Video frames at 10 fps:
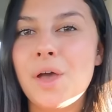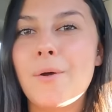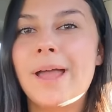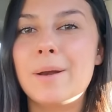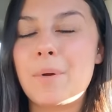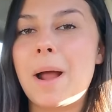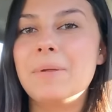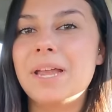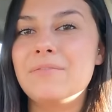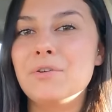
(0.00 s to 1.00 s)
Okay, I'd
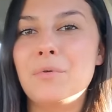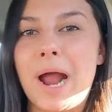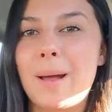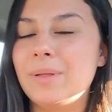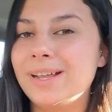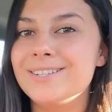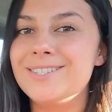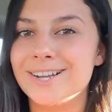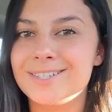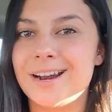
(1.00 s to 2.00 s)
probably give the wrap like a
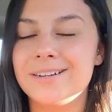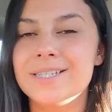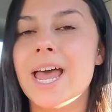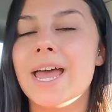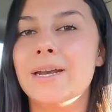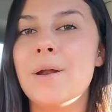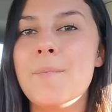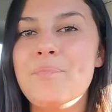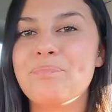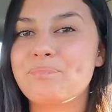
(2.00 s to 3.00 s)
6 out of 10.
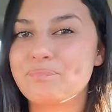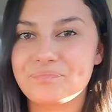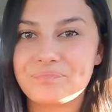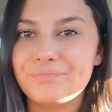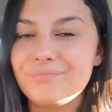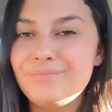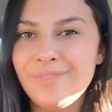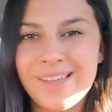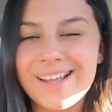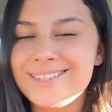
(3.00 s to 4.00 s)

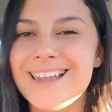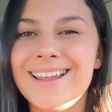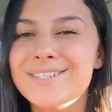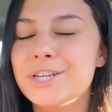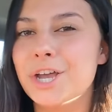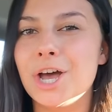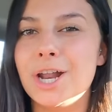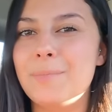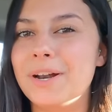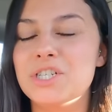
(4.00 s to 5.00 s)
It tastes
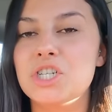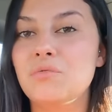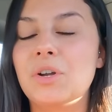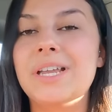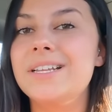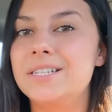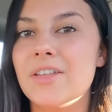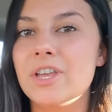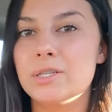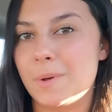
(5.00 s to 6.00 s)
good, but it just really is
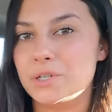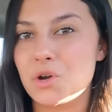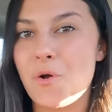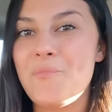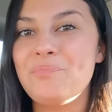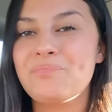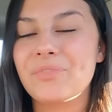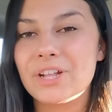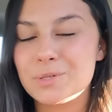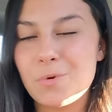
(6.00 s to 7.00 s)
nothing special.
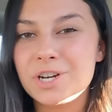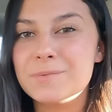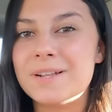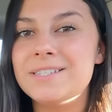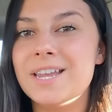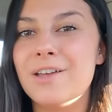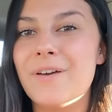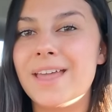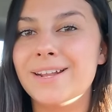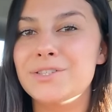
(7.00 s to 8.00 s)
It's more expensive
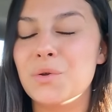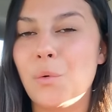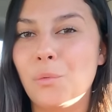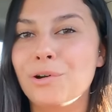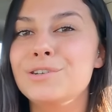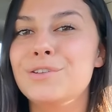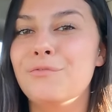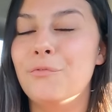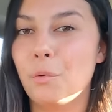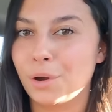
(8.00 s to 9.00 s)
and it's worse
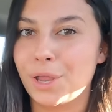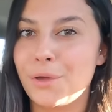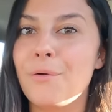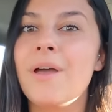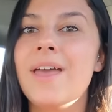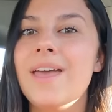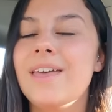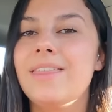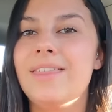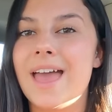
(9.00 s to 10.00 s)
for you
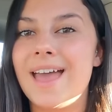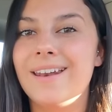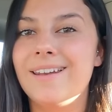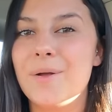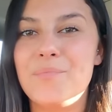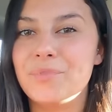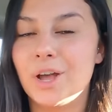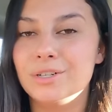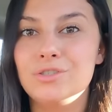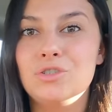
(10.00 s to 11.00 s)
than
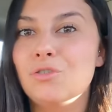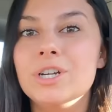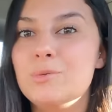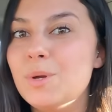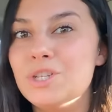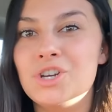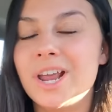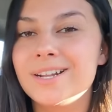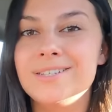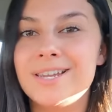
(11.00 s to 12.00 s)
a crispy
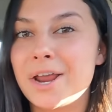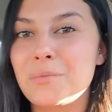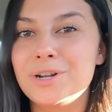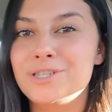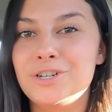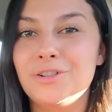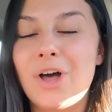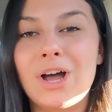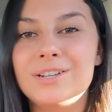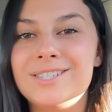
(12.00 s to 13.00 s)
chicken sandwich
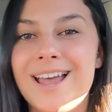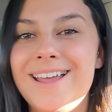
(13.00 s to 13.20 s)
deluxe.